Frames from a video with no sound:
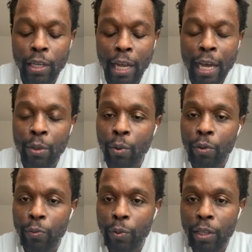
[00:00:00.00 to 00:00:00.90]
another
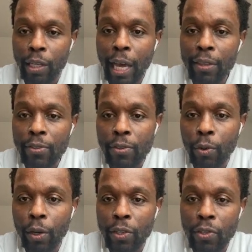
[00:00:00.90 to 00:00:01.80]
with another
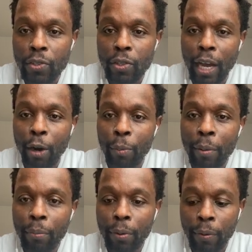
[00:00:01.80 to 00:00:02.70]
story. Just I
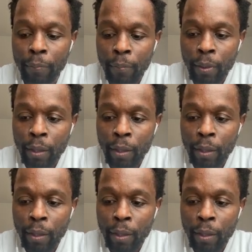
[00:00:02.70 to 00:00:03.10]
remember